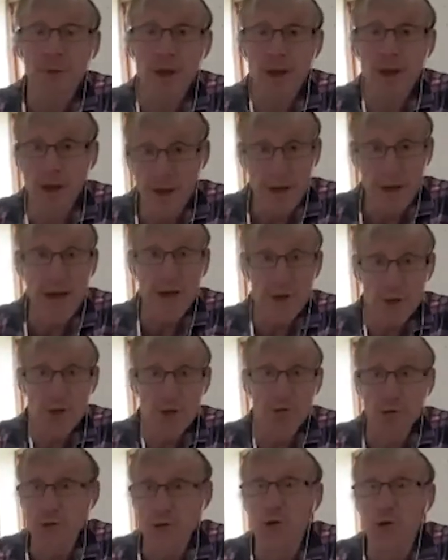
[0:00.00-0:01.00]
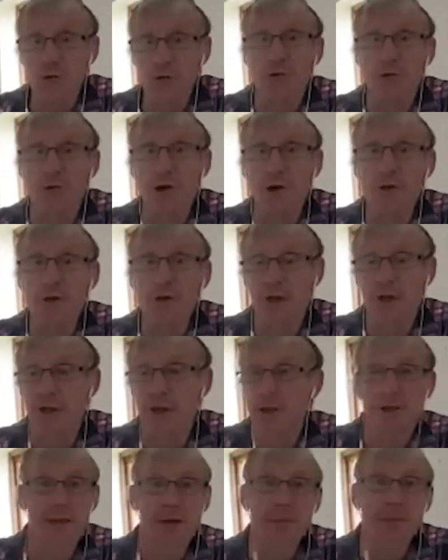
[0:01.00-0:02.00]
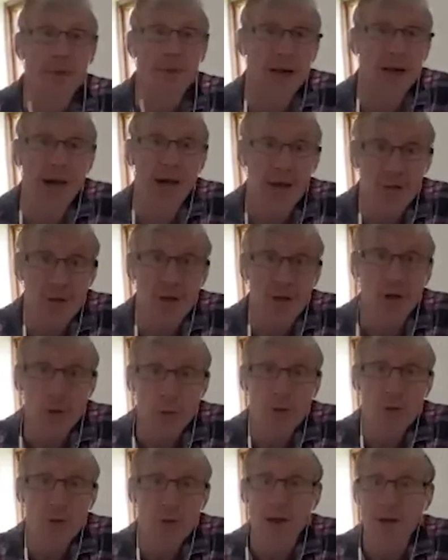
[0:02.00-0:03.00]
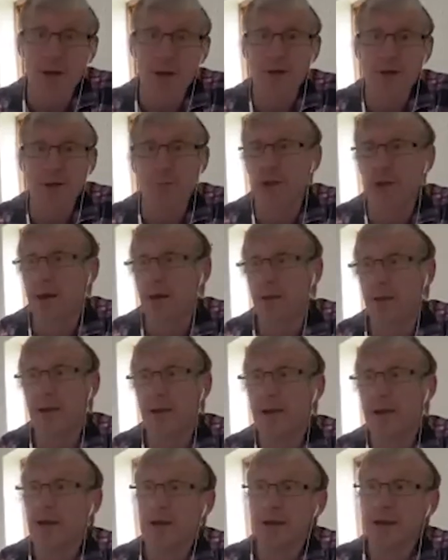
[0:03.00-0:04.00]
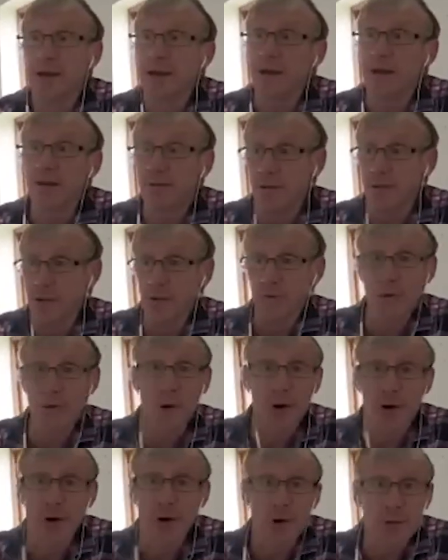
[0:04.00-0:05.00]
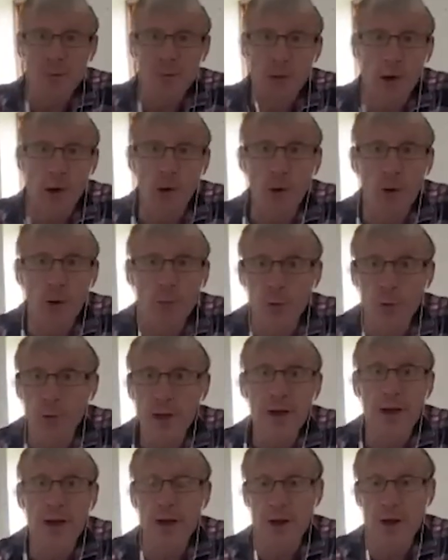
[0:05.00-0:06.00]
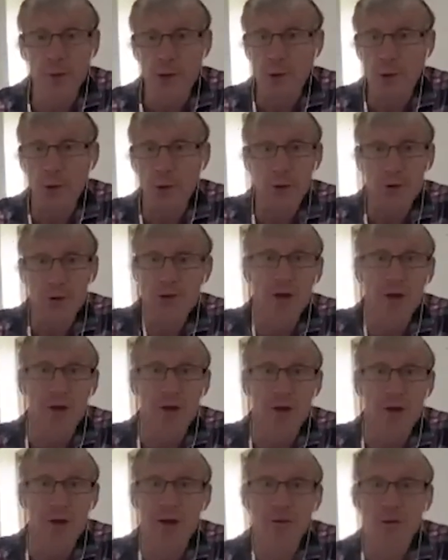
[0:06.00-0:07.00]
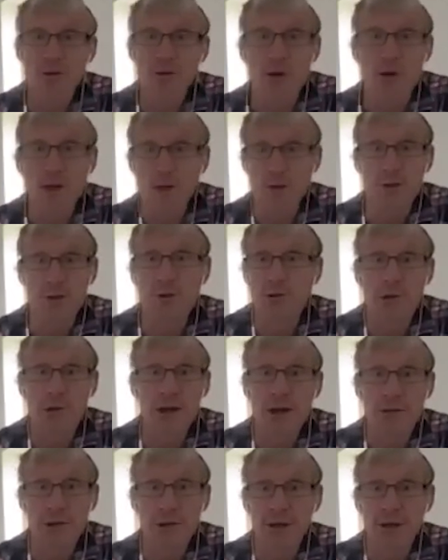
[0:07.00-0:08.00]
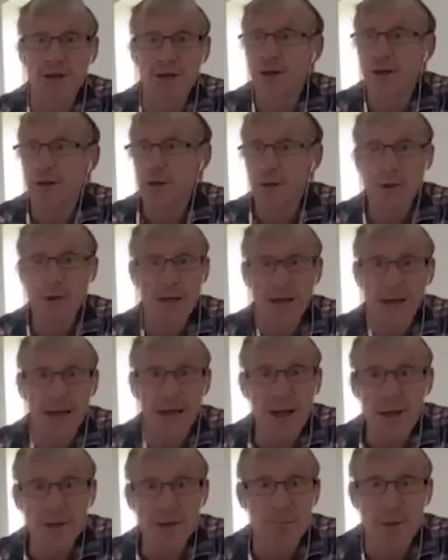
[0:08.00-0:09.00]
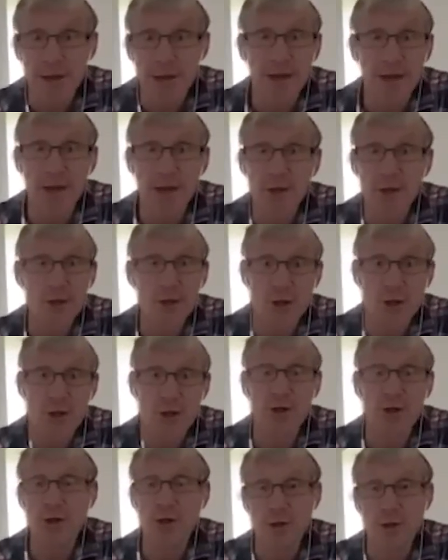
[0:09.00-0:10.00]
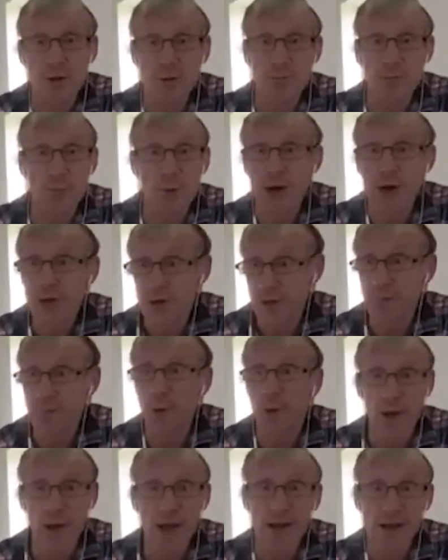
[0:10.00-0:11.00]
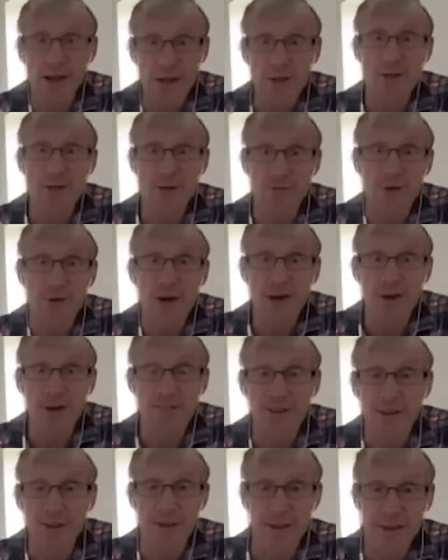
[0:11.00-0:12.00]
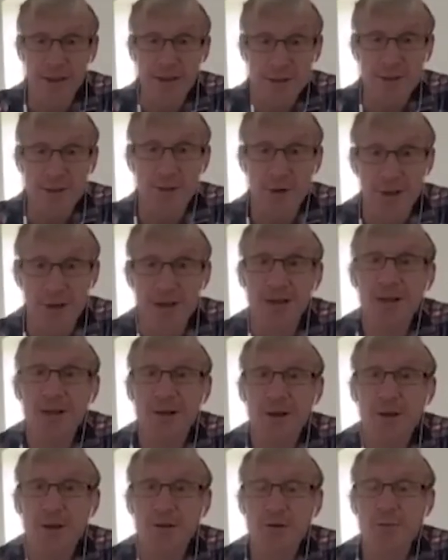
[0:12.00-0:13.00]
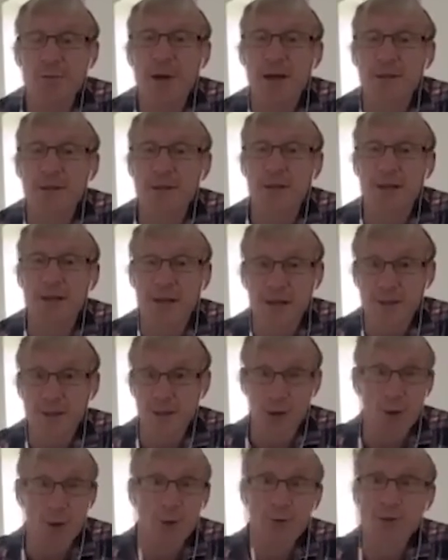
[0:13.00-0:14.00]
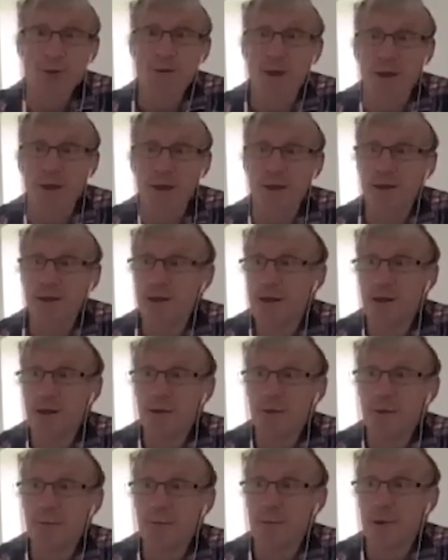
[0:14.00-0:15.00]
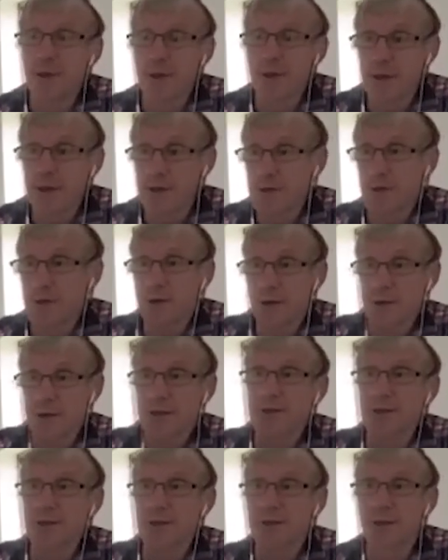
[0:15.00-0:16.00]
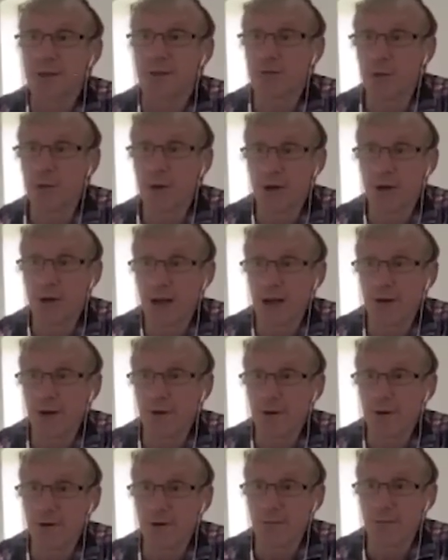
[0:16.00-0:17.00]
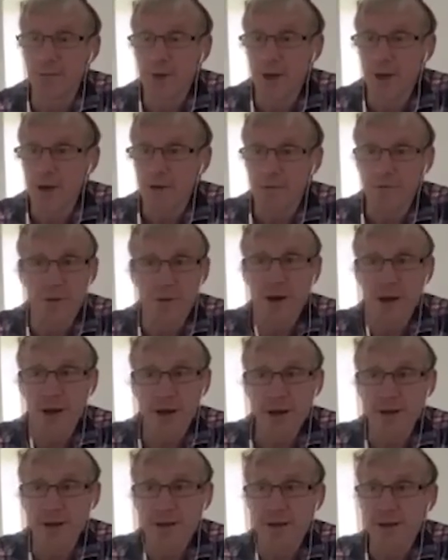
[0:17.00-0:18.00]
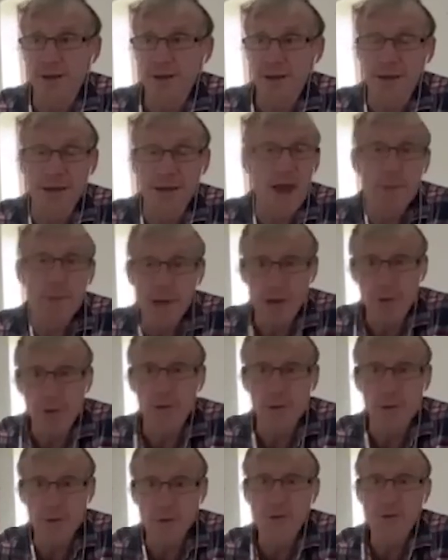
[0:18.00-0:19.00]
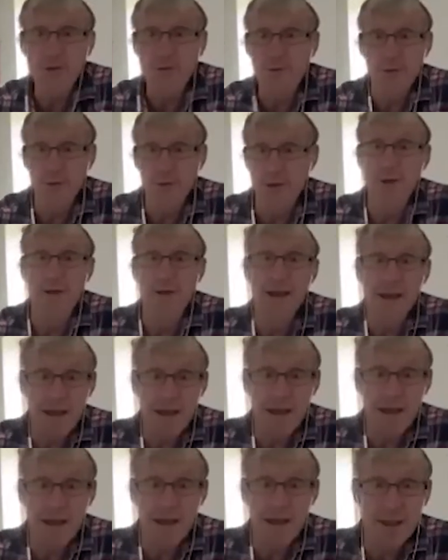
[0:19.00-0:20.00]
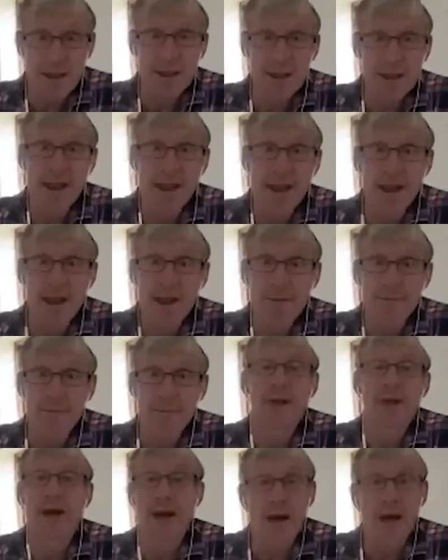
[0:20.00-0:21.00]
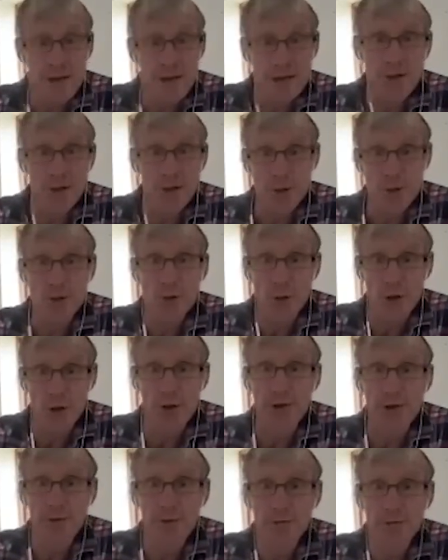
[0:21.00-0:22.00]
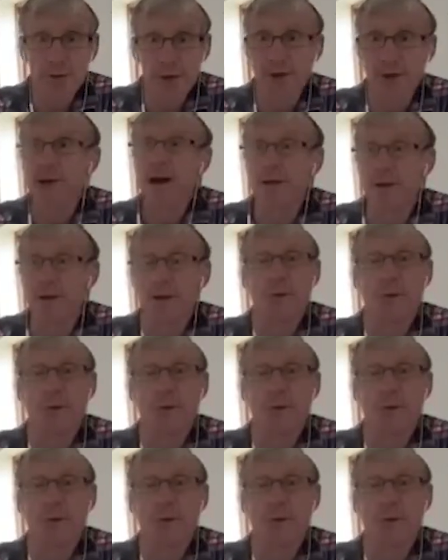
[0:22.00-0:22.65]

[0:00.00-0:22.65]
nature is good for us. Some of the classic old studies about, if you've got a hospital window that looks out over trees and greenery, you need less medication and you're actually more likely to survive. You know, it's quite dramatic. That's an old study, but they're starting to sort of look now and find chemicals in the air and in the soil that are out there. So when